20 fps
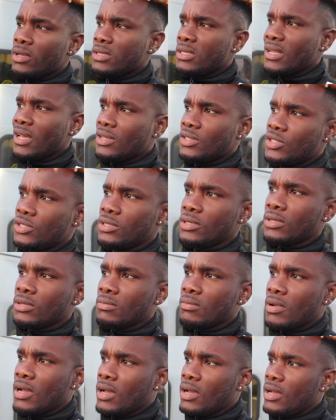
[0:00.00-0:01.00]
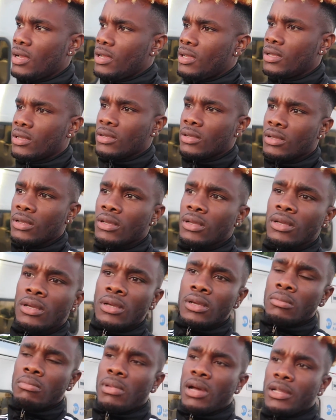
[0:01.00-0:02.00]
So
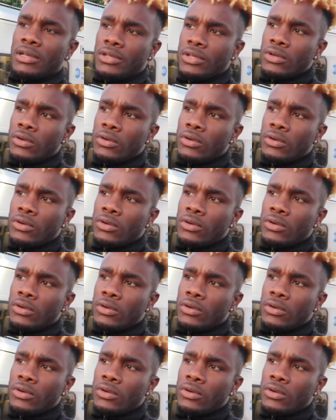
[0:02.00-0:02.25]
that my